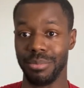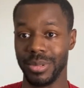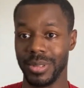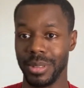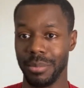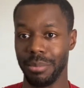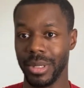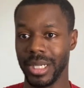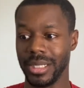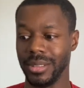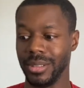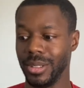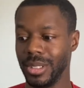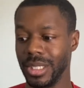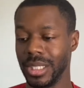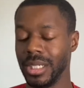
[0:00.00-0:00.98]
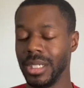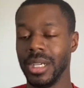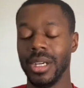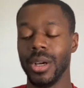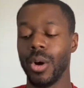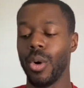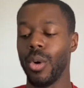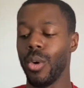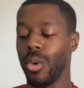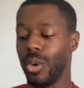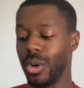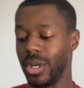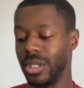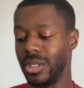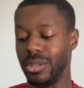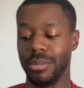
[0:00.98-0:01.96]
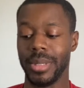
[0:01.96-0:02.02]
the button on it. Or
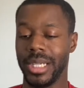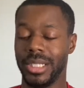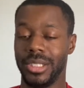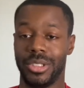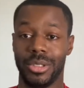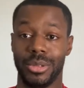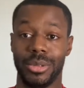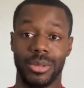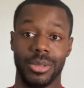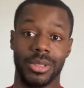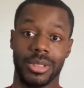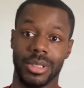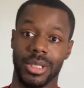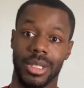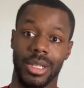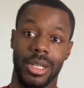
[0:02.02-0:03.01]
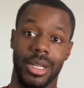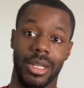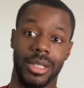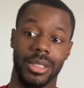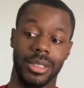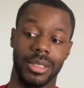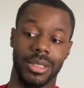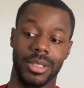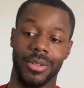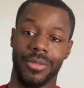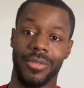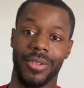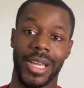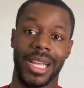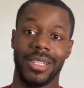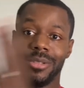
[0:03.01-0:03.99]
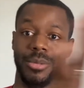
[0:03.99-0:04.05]
you may choose the
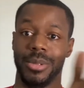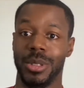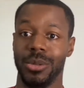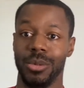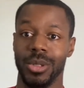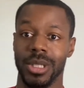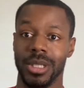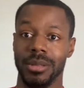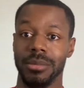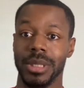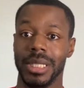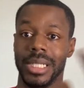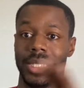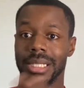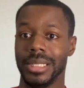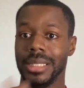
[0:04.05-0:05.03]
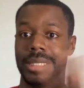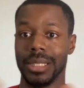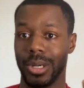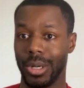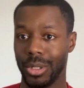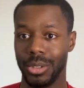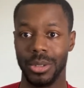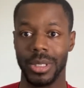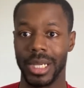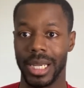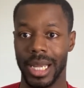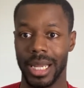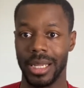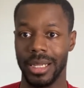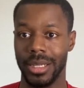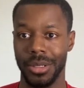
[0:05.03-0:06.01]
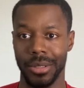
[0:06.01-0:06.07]
factory one because it's all you got
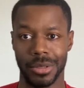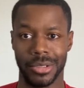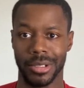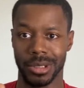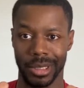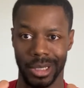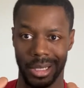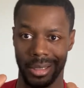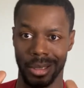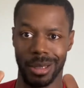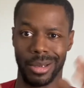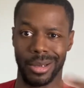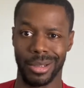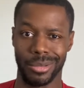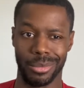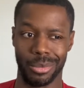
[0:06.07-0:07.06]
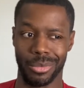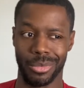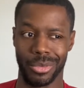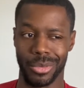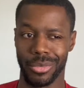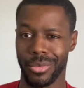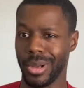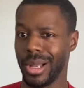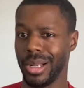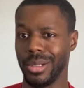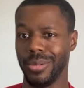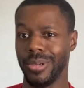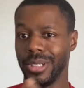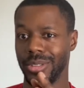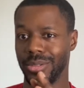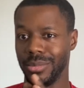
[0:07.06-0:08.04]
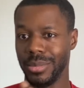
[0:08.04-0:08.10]
and you're just like, yeah, that's just fine, it
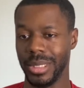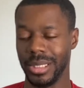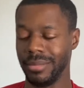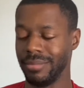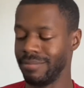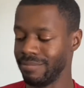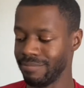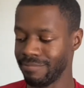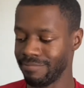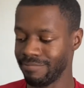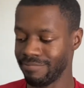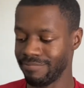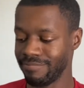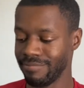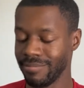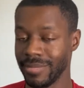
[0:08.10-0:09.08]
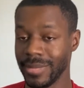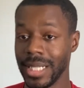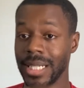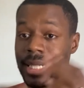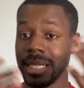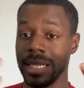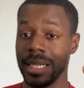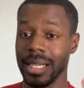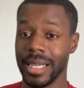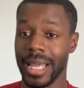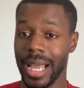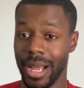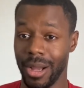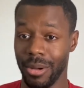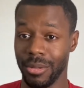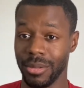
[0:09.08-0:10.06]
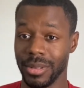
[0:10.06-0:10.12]
works for me.
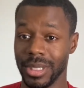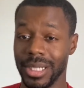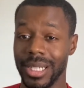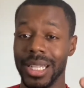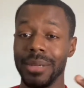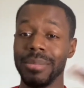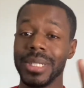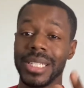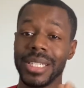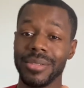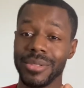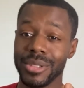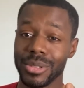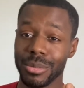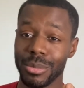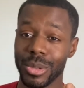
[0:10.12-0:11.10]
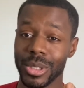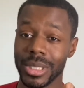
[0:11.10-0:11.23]
Now, let me give you some more